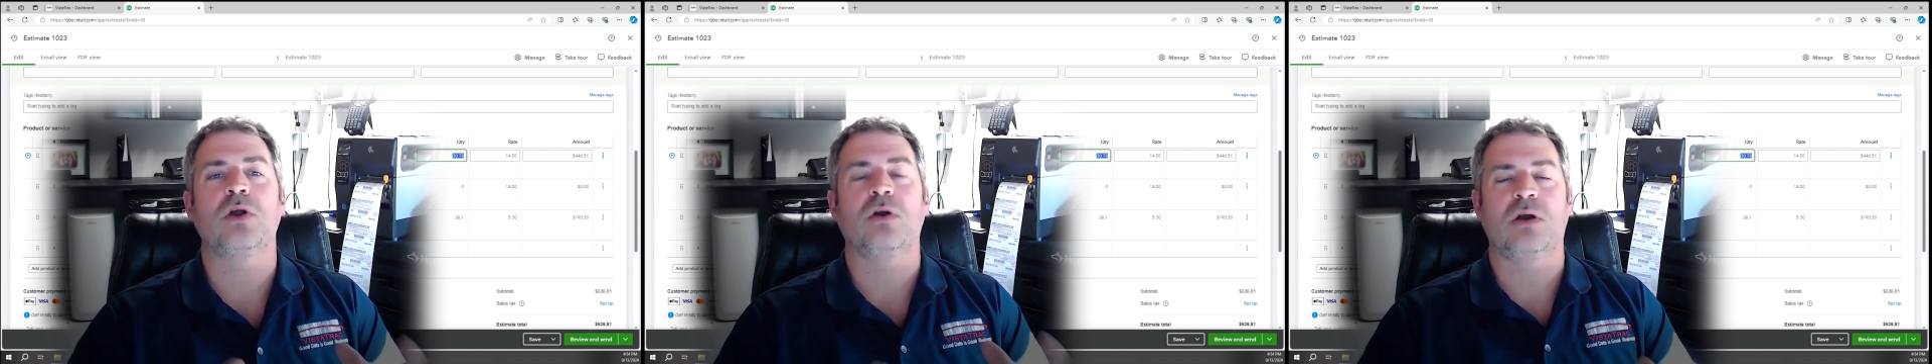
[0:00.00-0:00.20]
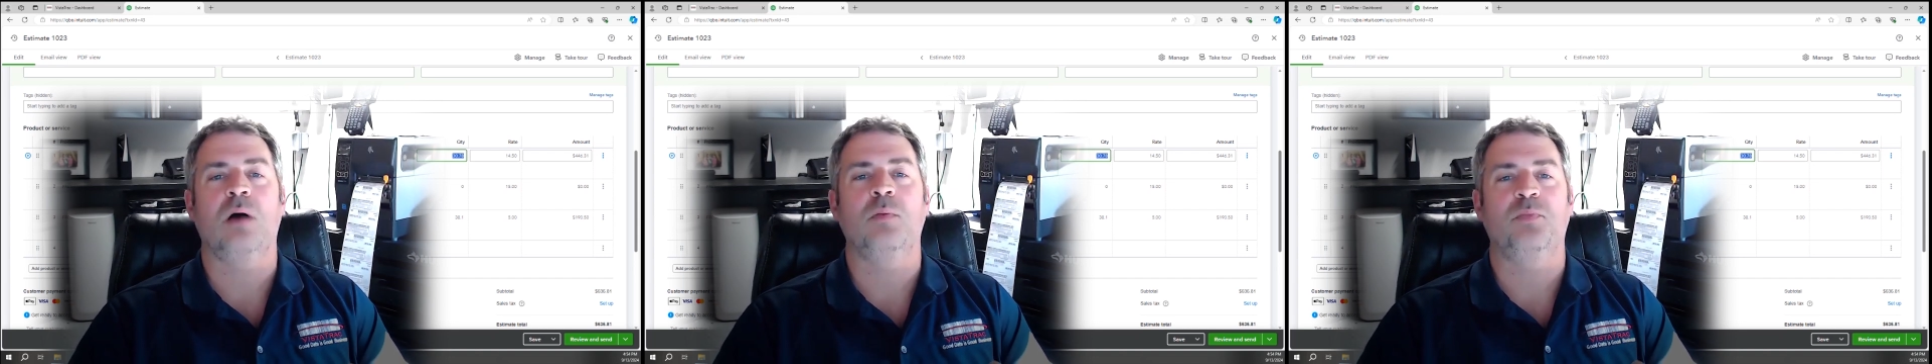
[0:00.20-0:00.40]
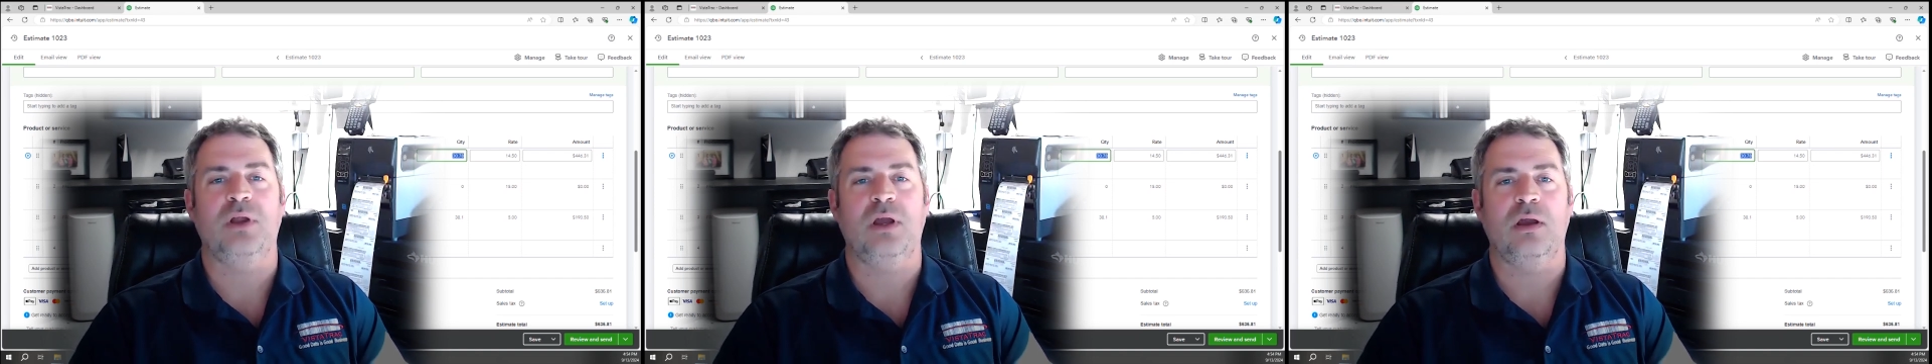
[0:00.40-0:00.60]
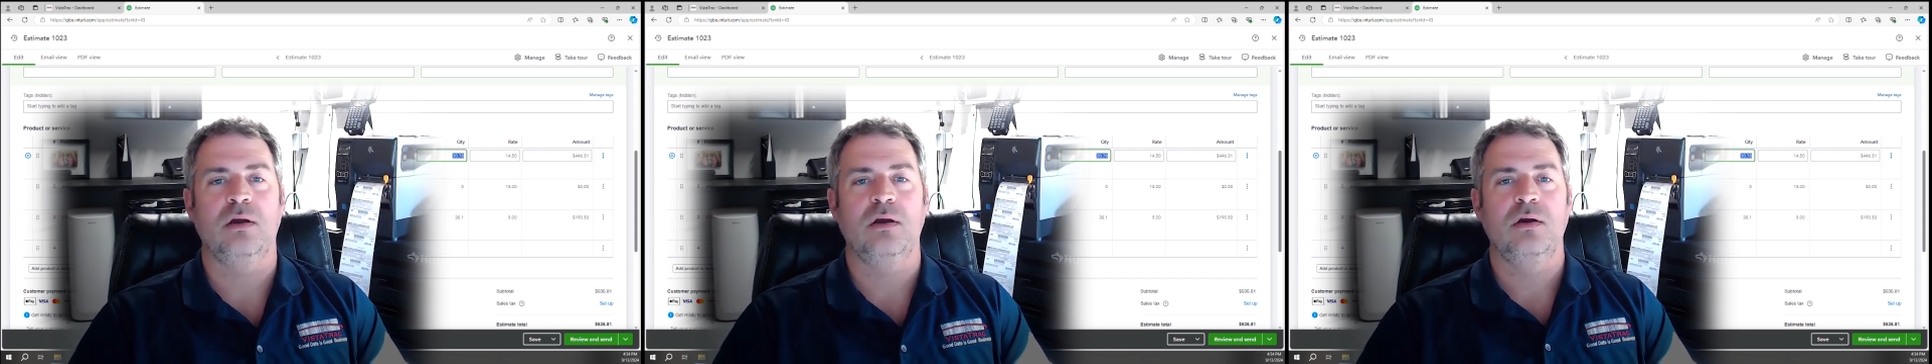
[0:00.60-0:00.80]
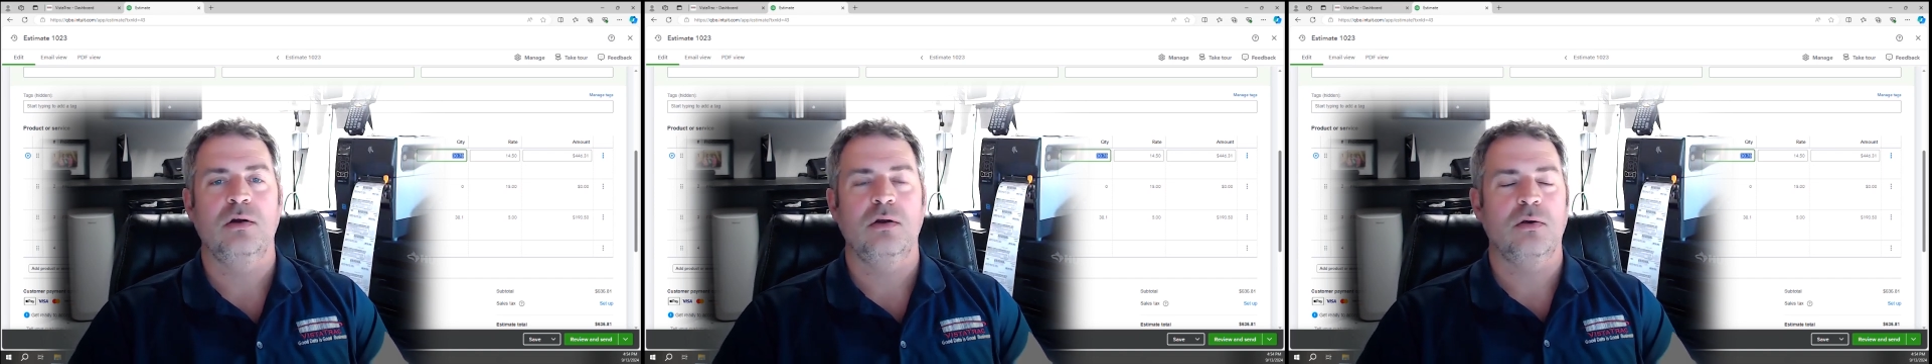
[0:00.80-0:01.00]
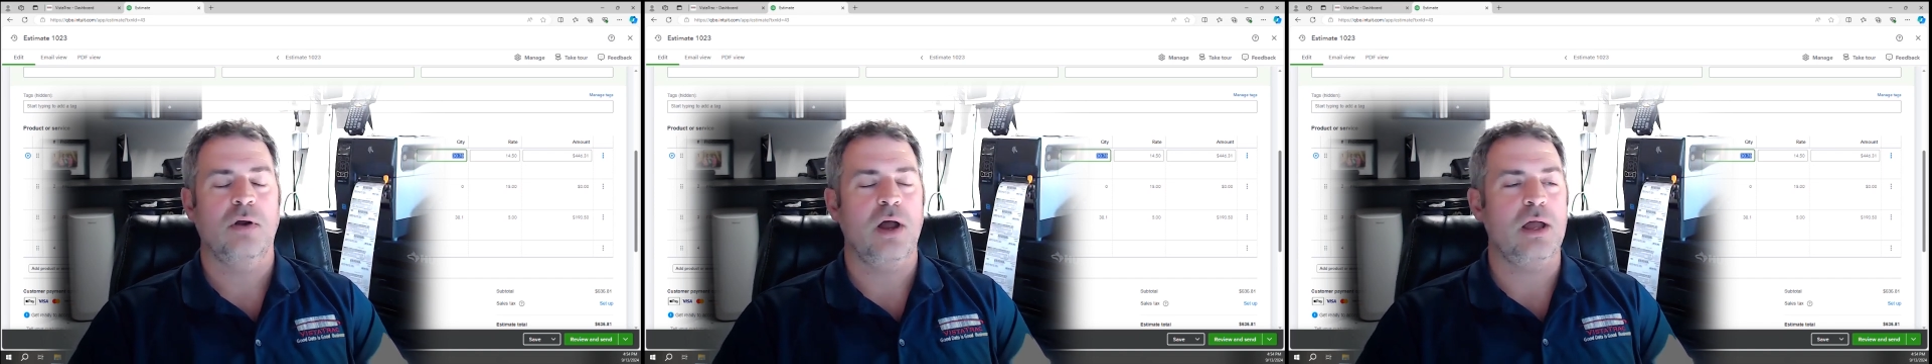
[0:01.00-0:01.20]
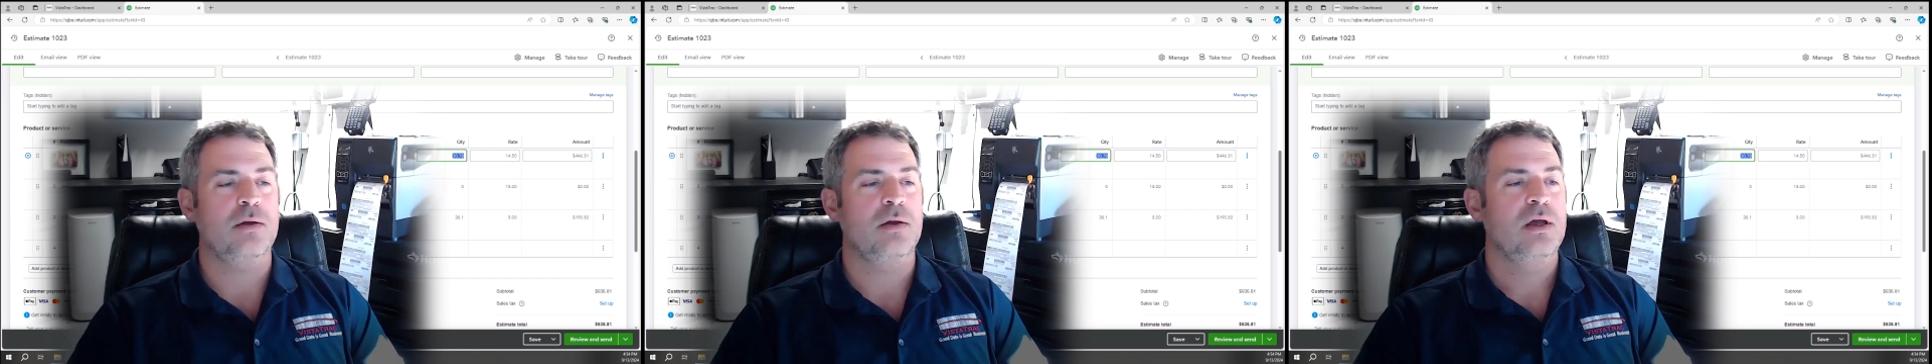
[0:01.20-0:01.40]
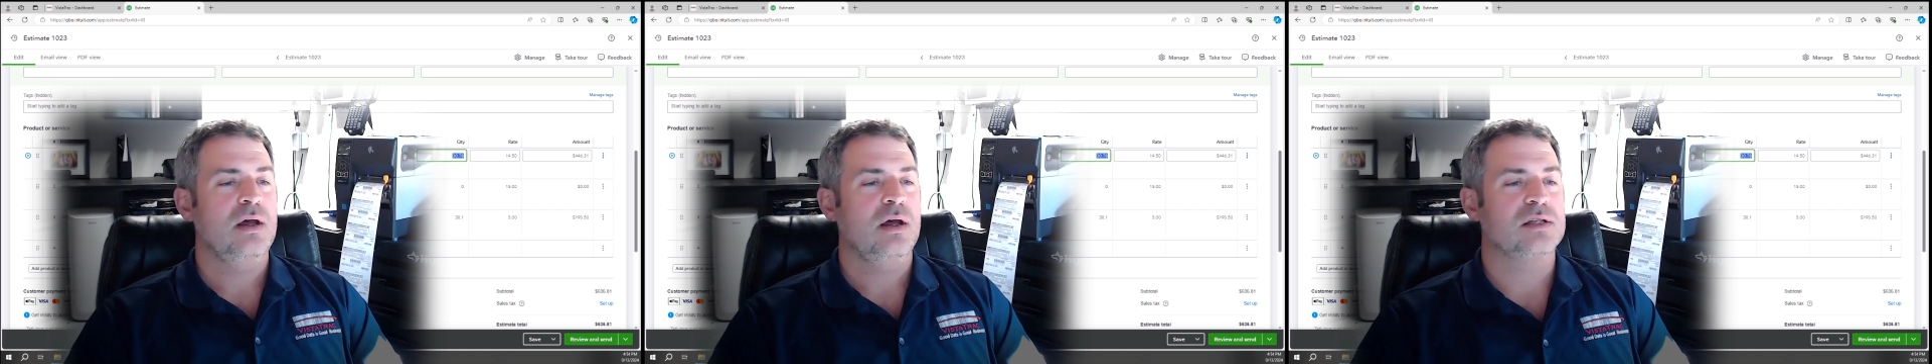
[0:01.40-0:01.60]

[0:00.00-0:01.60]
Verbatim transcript: your company, right?